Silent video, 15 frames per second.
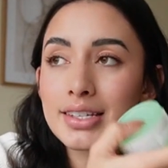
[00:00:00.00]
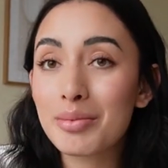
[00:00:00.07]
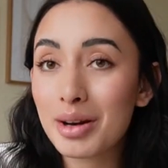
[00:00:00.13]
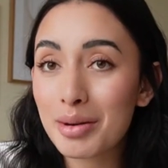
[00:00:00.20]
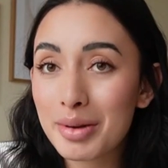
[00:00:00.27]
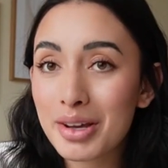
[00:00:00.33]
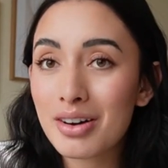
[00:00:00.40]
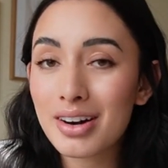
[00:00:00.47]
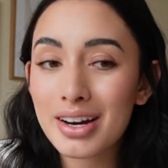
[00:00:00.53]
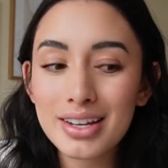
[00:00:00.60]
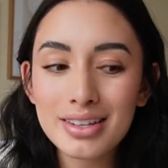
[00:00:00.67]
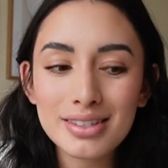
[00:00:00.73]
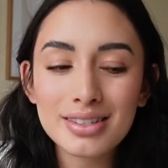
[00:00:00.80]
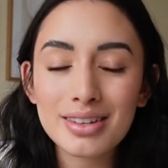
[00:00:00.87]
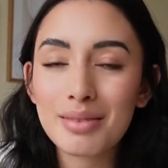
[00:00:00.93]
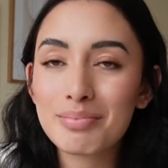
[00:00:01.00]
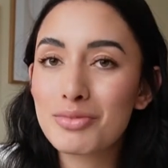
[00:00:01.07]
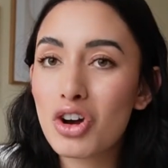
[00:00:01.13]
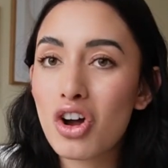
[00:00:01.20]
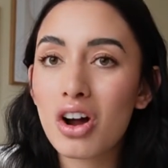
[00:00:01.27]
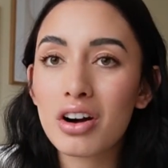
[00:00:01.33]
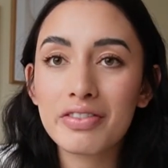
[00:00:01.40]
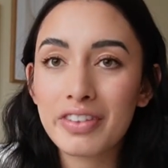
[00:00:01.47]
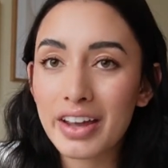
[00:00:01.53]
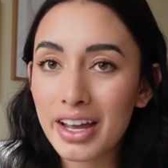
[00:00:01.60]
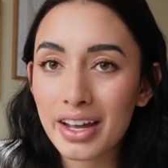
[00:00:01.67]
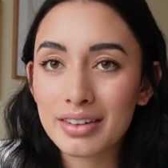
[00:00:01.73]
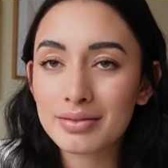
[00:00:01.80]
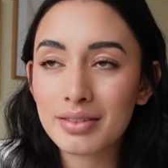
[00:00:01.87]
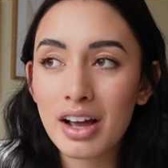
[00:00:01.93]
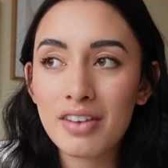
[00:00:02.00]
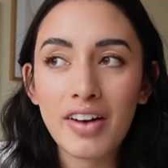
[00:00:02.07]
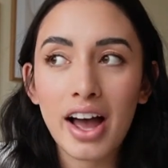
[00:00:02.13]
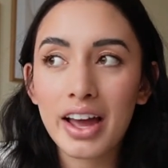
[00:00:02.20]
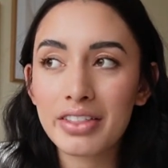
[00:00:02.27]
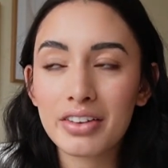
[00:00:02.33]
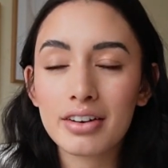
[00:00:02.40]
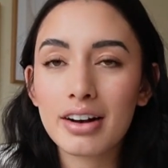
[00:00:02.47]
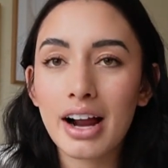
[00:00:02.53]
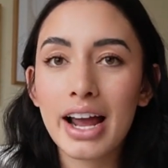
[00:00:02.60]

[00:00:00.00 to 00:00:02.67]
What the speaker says: I'm gonna be honest, not a fan of either.